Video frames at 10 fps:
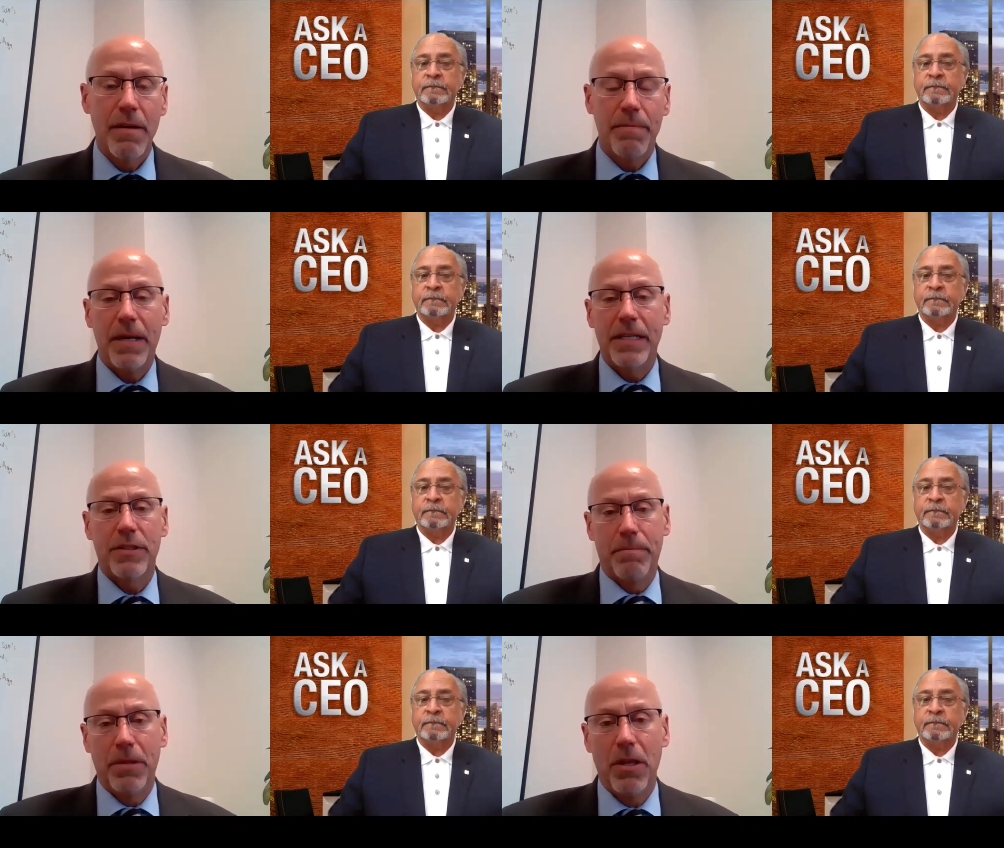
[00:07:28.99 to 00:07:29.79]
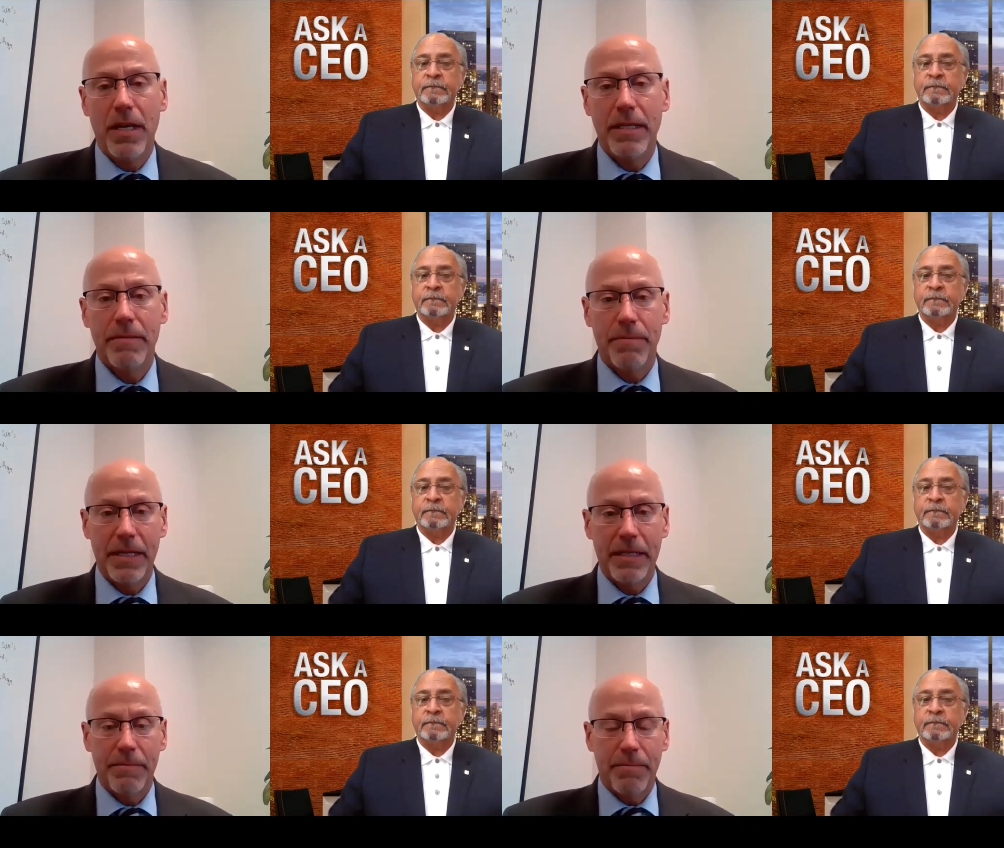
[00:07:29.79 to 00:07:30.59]
Speaker 1: by supplying
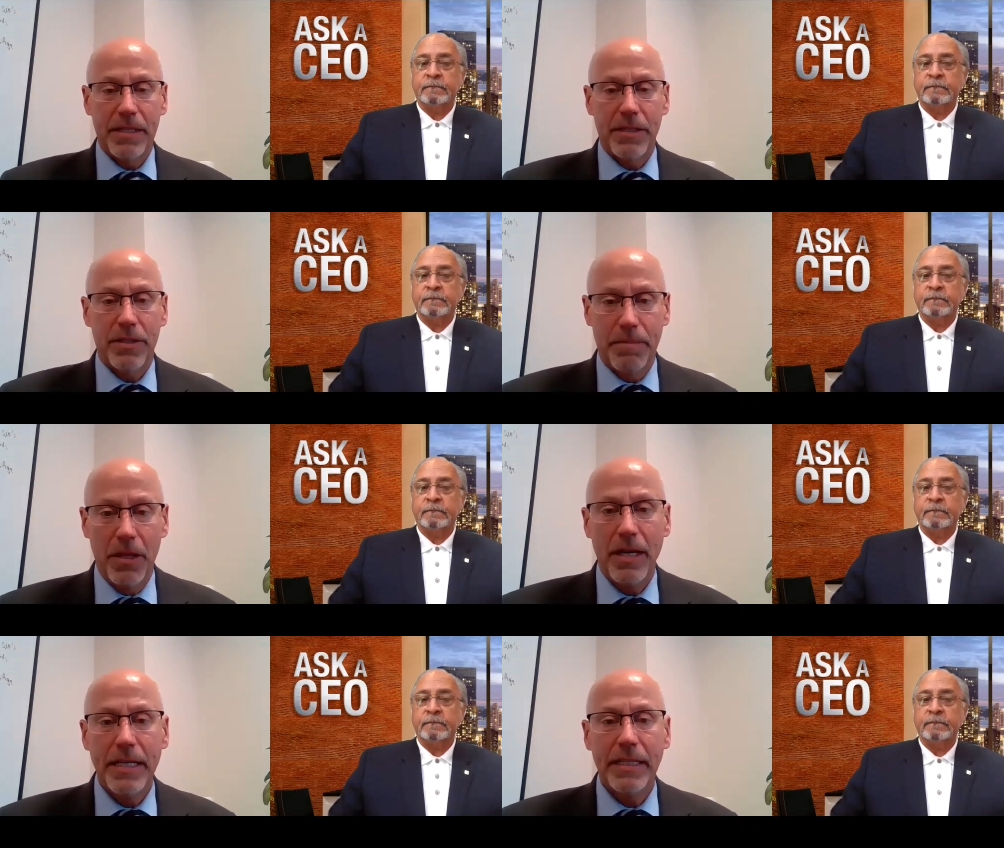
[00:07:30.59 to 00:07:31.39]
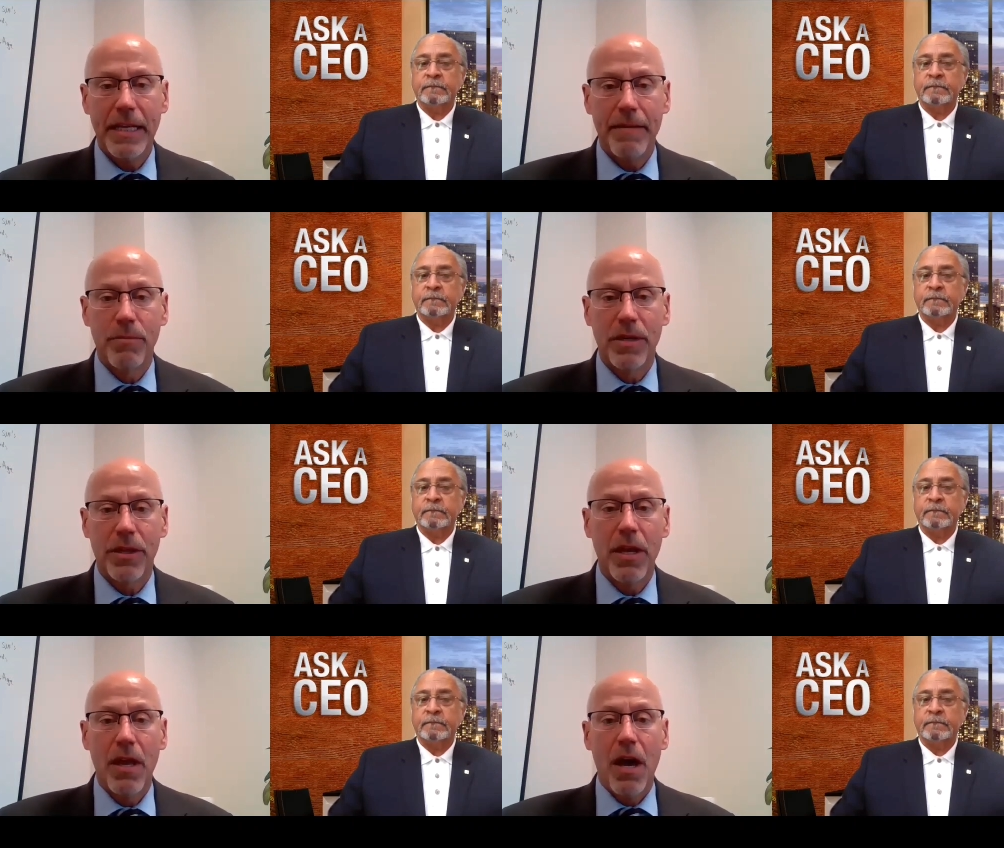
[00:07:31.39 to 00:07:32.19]
by by supplying them with
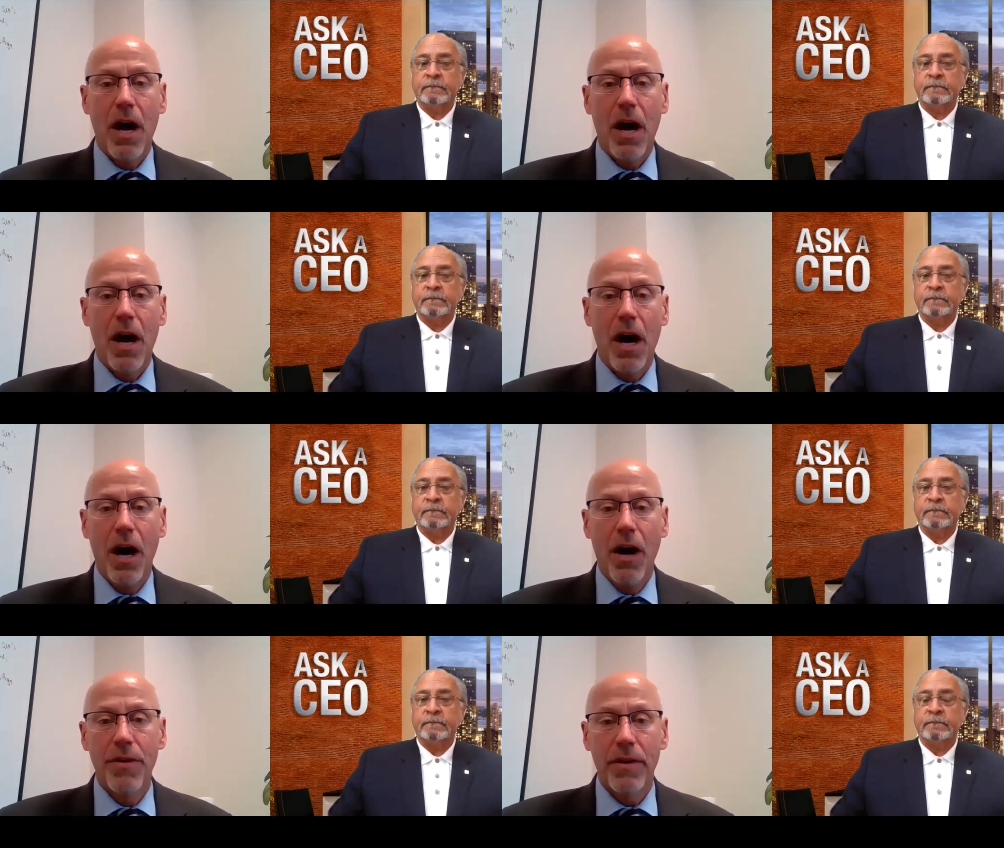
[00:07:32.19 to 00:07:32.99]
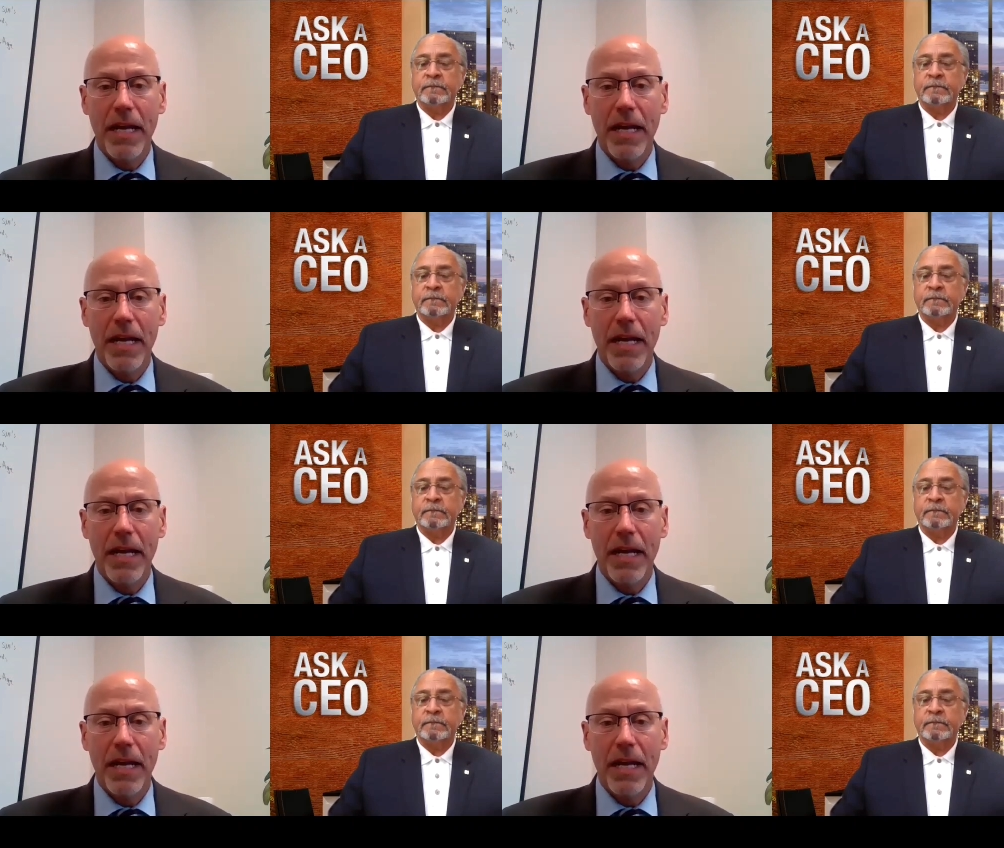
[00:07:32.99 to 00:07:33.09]
other